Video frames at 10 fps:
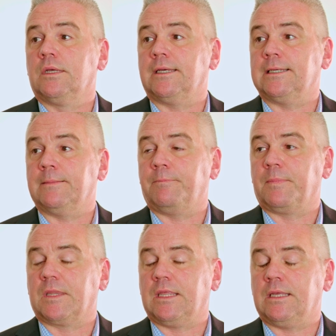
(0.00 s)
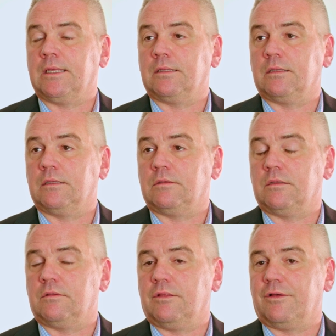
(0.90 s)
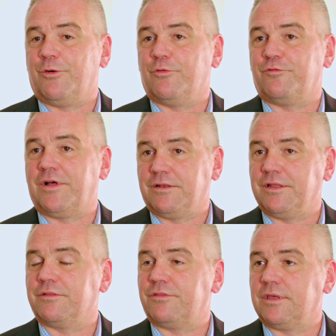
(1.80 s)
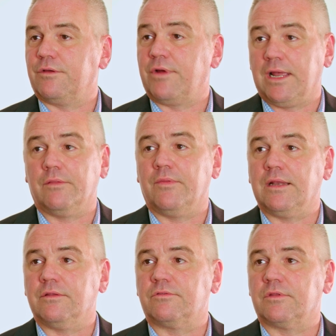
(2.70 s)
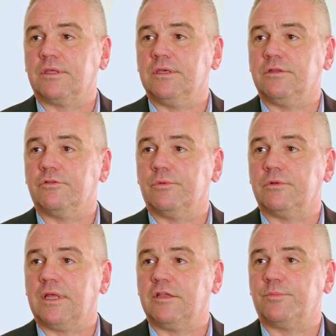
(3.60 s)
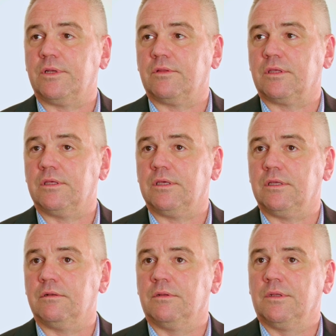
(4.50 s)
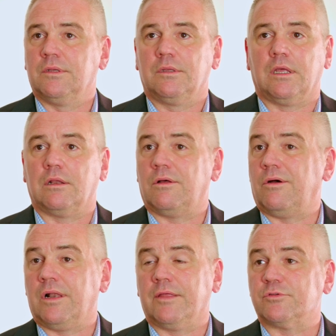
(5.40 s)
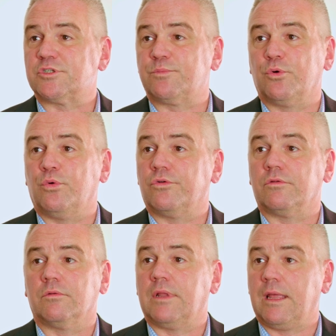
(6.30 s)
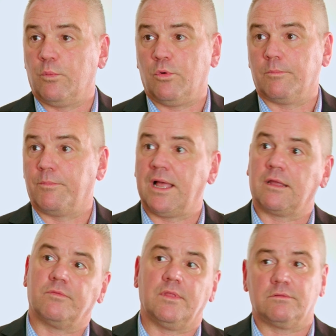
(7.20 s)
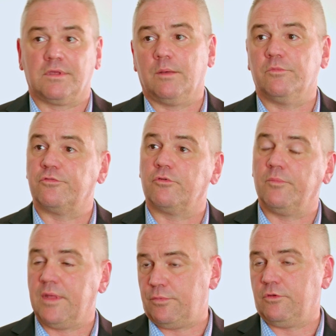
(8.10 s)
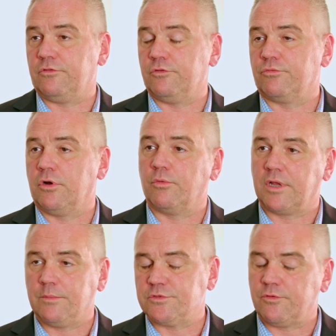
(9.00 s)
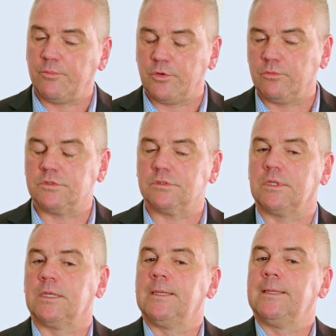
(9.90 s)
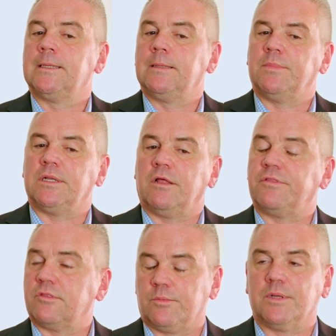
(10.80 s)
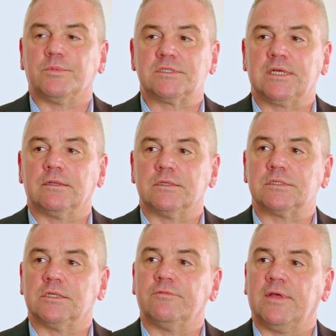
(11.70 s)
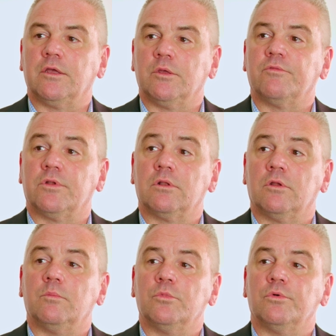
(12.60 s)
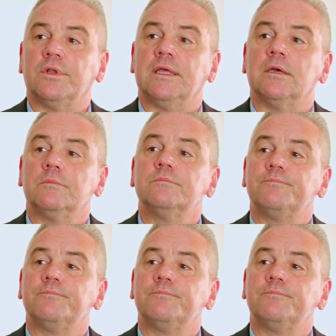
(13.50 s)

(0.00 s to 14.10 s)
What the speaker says: The whole funding thing around that is the key to it and has been the key in at higher level sport and what bucket that comes from, that person's role comes from and all that sort of thing. But I think that people are starting to see the value of it a lot more now.